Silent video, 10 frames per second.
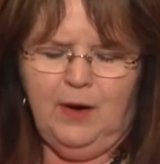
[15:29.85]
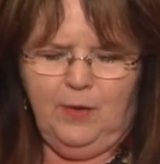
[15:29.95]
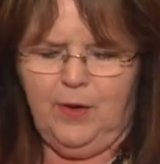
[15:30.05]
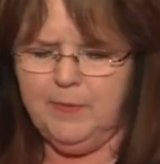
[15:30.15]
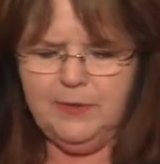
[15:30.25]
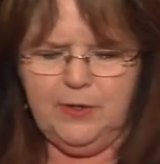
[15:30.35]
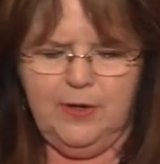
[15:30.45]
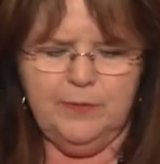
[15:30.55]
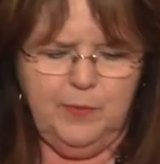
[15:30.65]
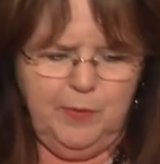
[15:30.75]
Or I'm
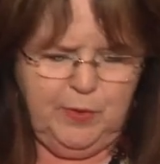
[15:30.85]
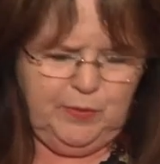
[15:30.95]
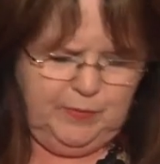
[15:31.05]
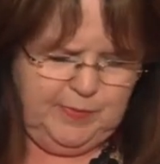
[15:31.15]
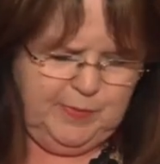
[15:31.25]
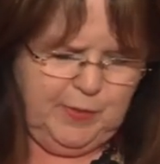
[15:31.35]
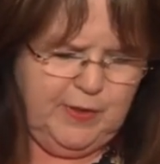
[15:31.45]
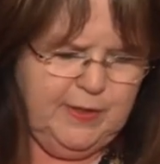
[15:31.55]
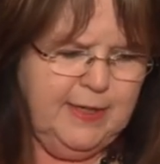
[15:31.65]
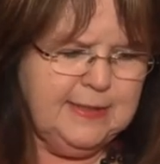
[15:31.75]
sorry, let me go
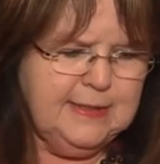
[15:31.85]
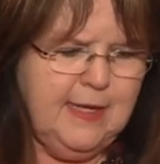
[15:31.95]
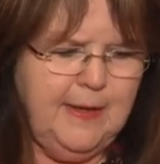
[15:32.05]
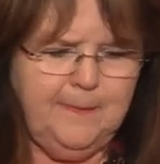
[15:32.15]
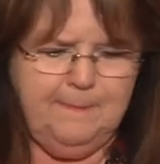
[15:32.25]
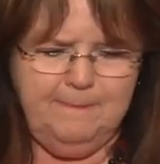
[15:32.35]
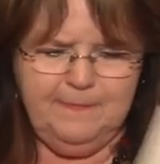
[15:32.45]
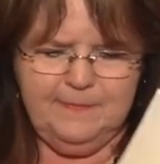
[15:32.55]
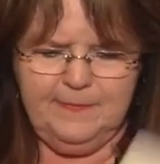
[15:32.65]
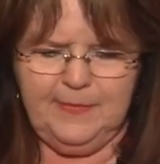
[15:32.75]
on to the next slide.
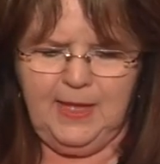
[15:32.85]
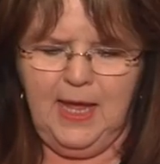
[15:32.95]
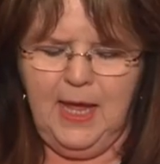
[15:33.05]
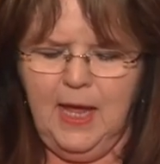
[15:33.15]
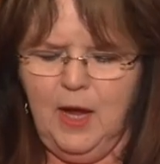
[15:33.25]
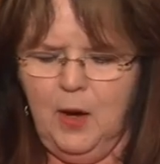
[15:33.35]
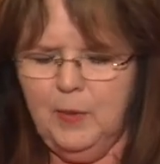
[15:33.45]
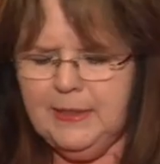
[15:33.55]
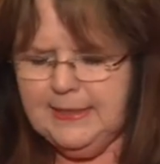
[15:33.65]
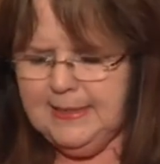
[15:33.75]

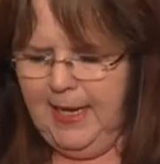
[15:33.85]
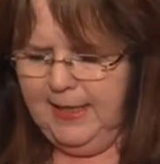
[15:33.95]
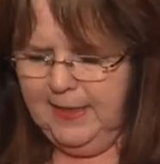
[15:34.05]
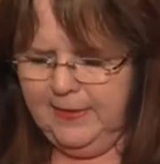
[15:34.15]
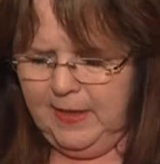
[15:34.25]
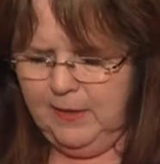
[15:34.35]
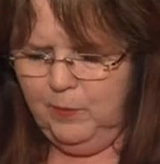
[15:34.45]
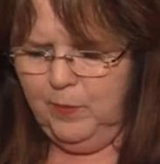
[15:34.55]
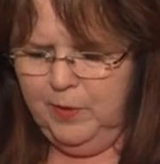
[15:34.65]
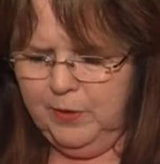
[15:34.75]
We decided that
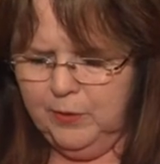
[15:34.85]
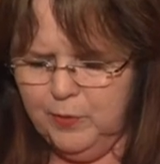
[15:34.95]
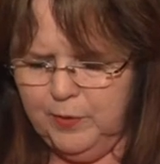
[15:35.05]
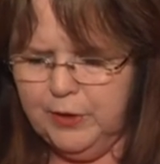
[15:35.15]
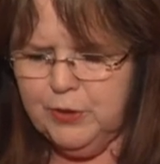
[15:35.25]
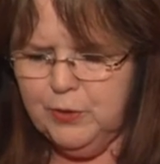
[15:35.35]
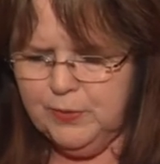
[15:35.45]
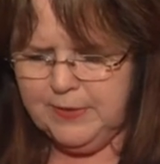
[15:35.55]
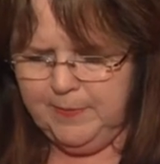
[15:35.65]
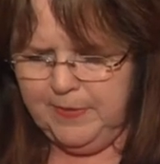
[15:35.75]
we could really do
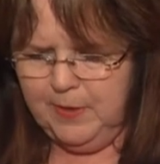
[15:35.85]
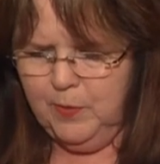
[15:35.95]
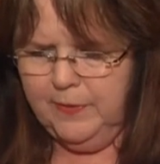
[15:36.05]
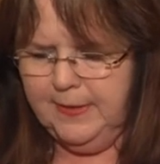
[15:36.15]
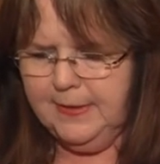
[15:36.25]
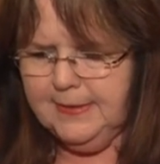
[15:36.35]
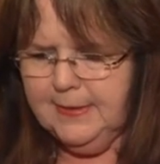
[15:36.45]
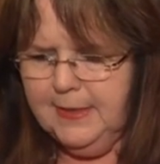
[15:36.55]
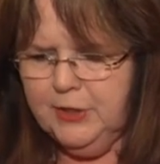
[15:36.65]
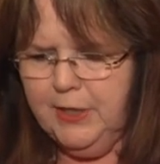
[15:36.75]
something with this.
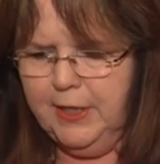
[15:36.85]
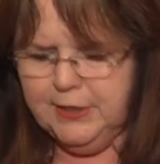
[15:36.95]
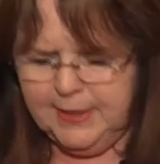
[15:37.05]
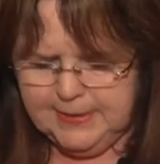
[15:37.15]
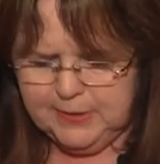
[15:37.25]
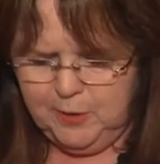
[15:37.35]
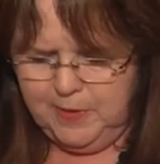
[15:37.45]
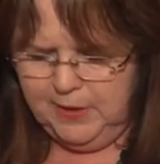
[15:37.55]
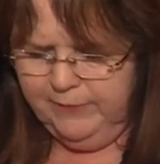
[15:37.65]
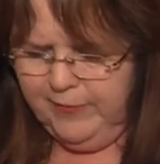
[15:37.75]
C-Change has so
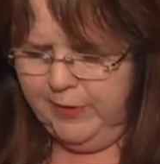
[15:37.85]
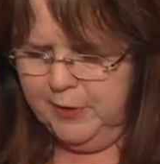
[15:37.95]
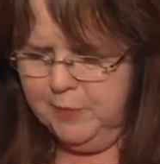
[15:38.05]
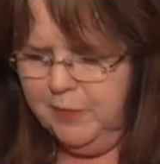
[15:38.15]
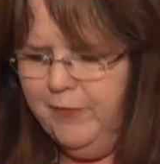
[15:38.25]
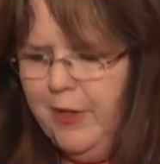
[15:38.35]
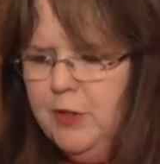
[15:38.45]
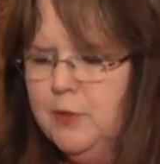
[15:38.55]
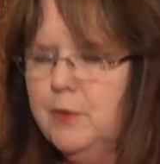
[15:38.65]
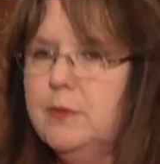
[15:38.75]
many various
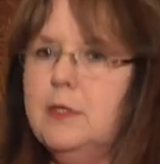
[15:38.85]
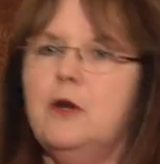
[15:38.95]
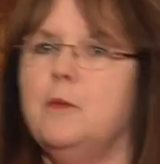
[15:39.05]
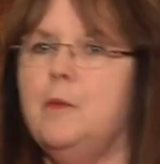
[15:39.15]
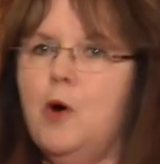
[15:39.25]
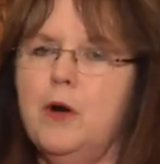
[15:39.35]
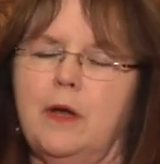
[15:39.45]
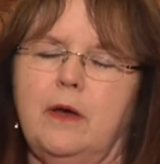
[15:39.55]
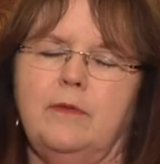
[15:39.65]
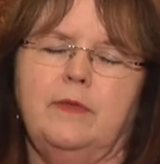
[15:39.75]
professionals that are part
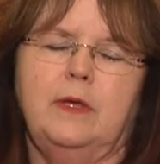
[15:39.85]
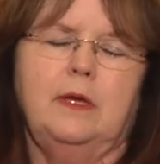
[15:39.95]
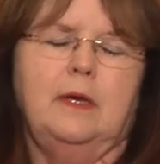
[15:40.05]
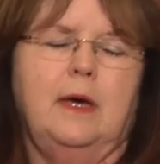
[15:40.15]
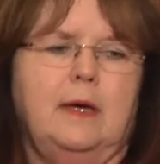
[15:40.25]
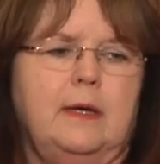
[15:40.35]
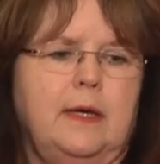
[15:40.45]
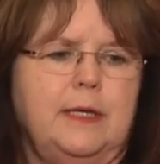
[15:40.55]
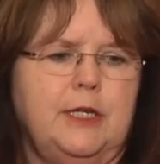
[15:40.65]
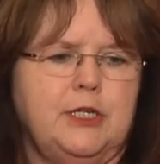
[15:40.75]
of the
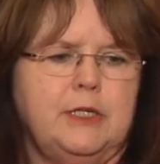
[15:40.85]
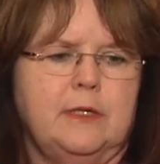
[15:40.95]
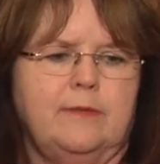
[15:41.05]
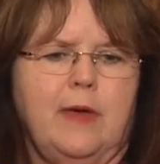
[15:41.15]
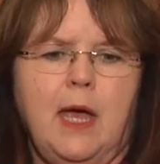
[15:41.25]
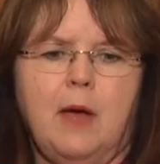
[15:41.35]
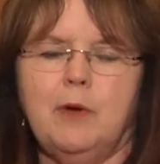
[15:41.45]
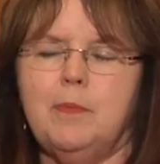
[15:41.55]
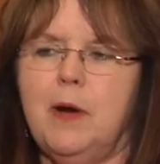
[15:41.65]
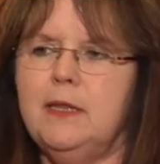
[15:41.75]
initiative.
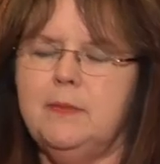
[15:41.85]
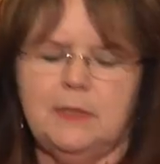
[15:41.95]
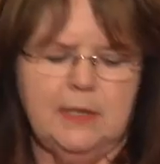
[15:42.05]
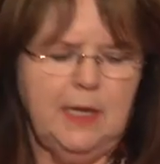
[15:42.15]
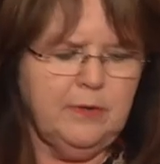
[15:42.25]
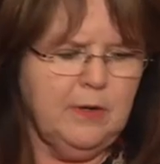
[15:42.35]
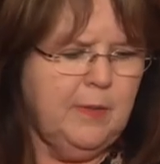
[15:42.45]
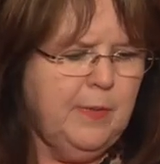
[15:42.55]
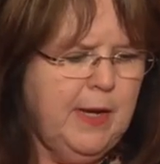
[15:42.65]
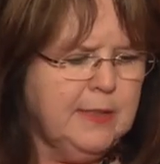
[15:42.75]
We brought them together
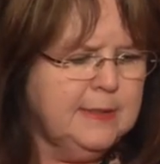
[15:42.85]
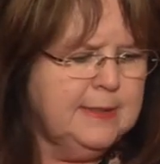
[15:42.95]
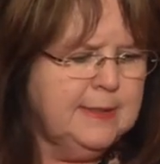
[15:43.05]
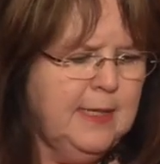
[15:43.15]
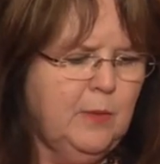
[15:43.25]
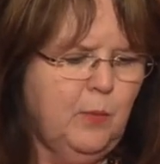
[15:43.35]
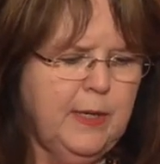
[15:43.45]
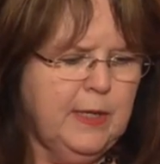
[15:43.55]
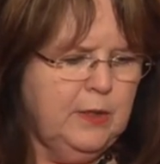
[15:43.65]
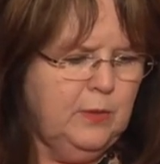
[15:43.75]
and we actually said, we
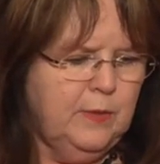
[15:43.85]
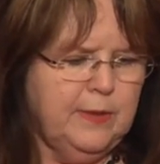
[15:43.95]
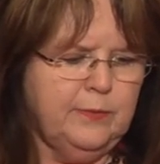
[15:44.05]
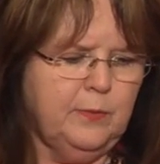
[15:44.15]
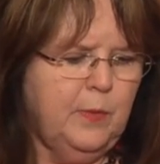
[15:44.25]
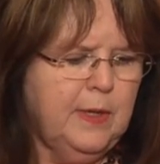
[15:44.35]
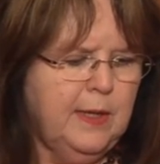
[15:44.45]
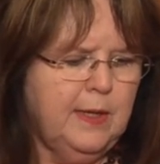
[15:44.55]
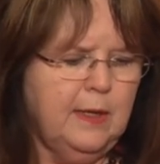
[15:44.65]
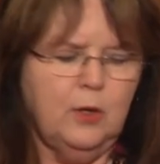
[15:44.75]
can do this. We
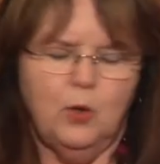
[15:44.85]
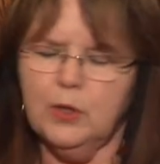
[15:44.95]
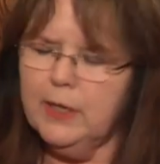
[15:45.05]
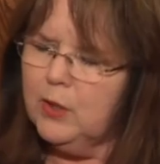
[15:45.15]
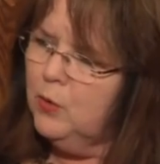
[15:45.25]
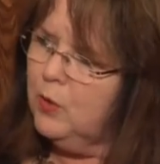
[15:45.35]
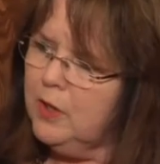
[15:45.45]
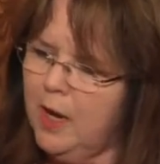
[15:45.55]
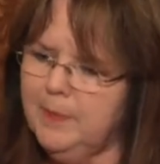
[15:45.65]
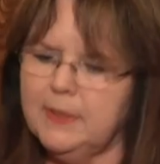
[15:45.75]
can look at core
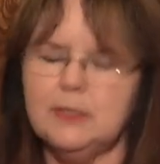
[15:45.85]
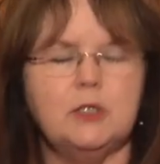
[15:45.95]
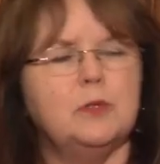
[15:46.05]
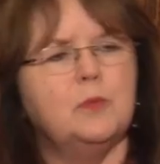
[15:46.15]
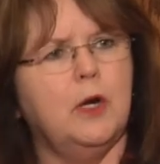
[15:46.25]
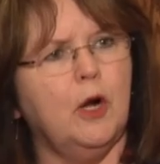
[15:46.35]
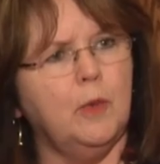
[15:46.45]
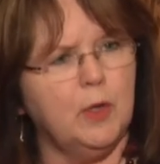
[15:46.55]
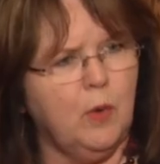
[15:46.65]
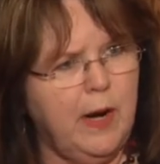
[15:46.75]
competencies. What are
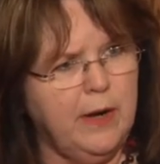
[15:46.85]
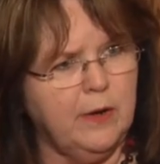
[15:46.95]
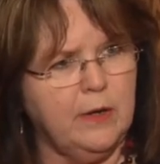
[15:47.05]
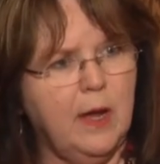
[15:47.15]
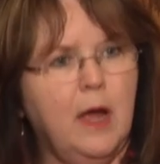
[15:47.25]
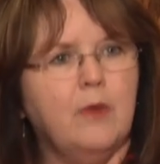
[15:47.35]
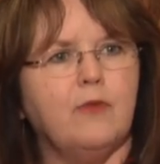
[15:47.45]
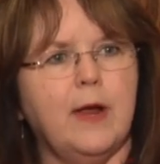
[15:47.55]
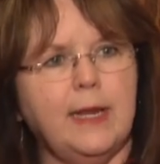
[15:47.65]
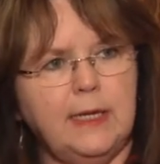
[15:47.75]
required
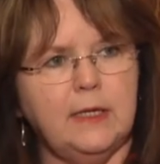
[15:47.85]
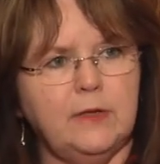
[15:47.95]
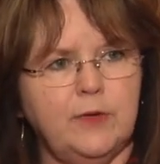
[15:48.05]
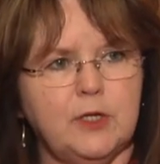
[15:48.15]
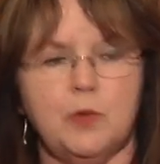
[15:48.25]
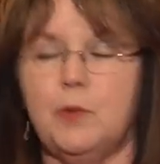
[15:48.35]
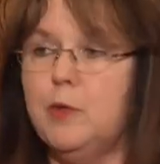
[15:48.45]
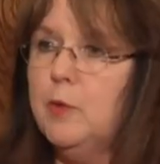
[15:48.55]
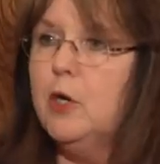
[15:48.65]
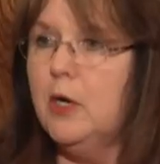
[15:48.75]
for any individual
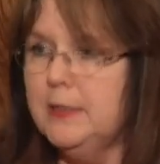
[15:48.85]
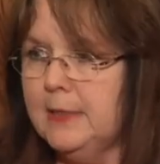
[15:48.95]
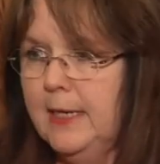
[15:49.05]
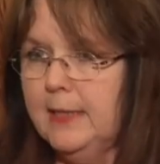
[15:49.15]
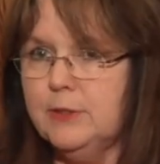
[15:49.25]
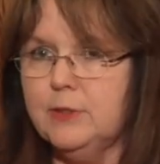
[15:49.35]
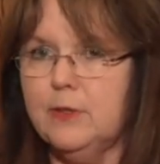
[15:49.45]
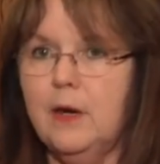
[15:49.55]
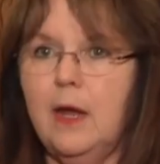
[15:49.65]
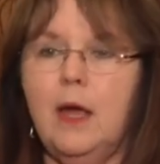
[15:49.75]
with regard to
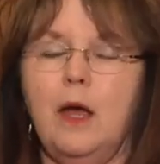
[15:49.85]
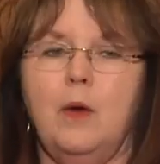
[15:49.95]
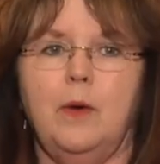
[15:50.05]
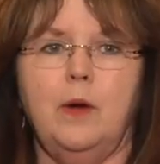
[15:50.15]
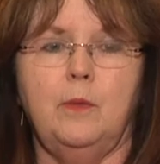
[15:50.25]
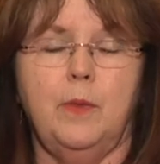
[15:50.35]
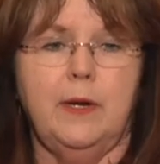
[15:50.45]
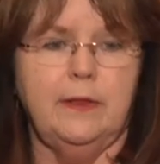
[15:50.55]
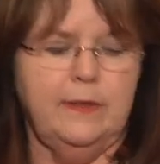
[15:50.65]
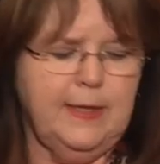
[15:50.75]
cancer? Well,
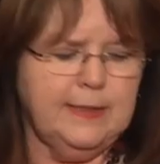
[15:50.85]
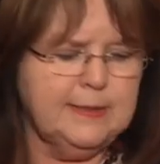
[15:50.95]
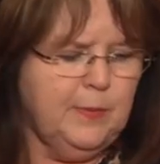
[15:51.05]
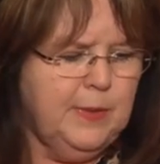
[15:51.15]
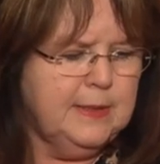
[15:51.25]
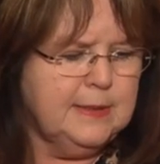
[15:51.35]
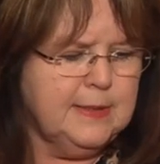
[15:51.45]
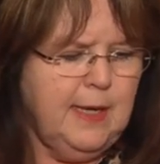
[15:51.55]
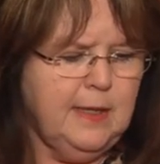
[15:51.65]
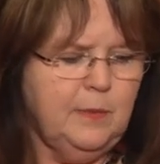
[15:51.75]
one of the things that we
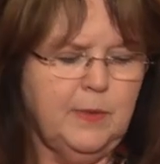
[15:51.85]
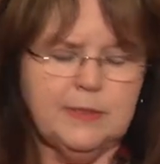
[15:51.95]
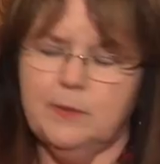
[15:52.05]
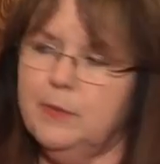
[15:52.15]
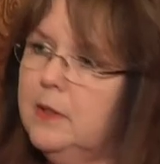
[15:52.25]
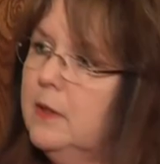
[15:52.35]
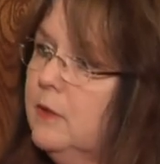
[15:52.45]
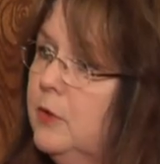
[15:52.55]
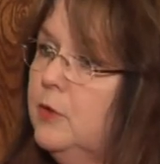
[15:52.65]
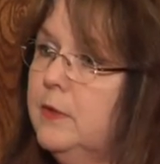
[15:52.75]
decided was that we
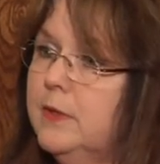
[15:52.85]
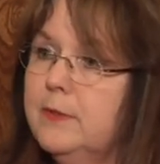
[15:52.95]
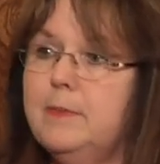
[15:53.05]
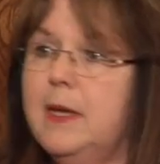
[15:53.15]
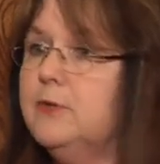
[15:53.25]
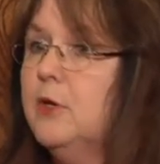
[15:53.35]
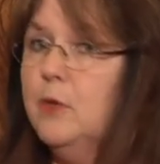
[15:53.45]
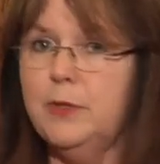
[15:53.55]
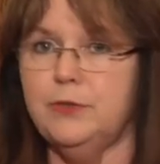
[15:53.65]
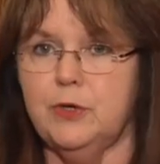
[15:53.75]
could do this based on
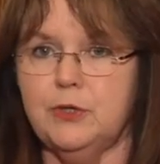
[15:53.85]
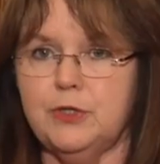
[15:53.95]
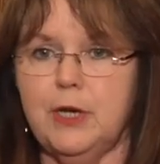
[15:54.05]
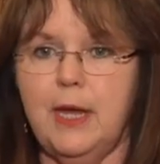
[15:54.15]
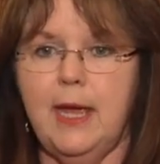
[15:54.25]
research.